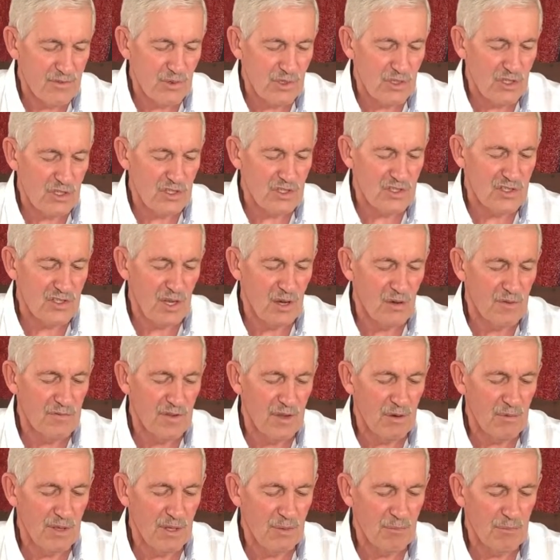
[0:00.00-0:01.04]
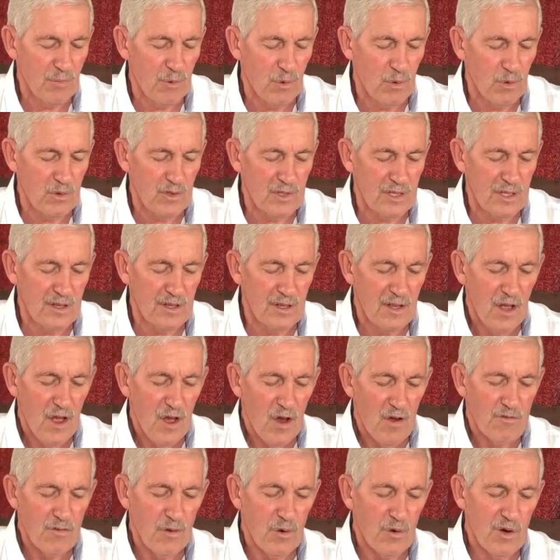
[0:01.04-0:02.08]
which is so very important
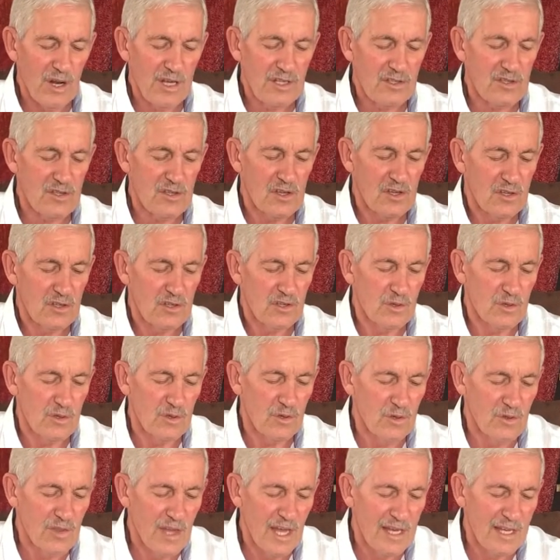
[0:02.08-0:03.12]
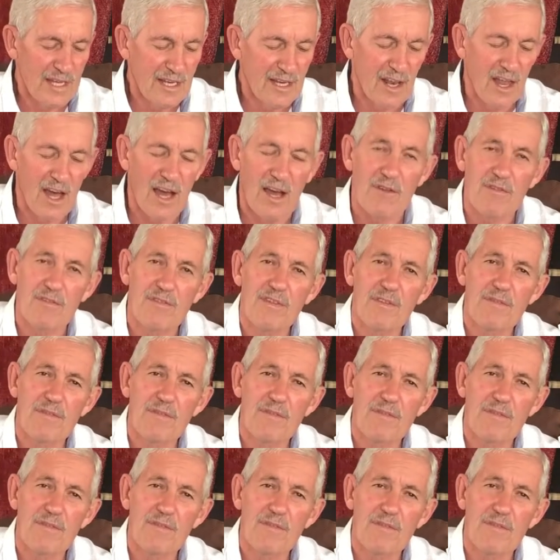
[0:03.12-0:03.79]
for us to do that in life.